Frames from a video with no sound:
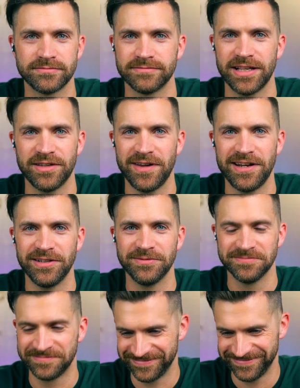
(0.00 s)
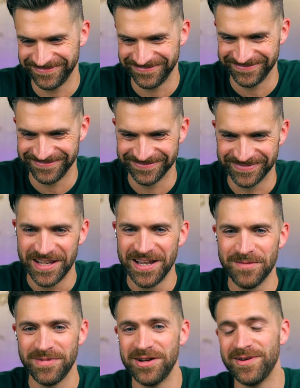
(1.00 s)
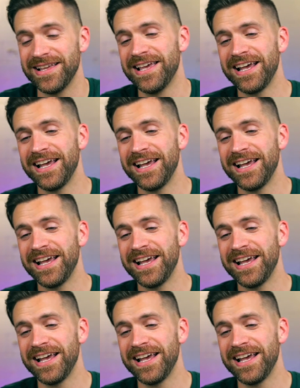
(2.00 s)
That's fine too. But anyway,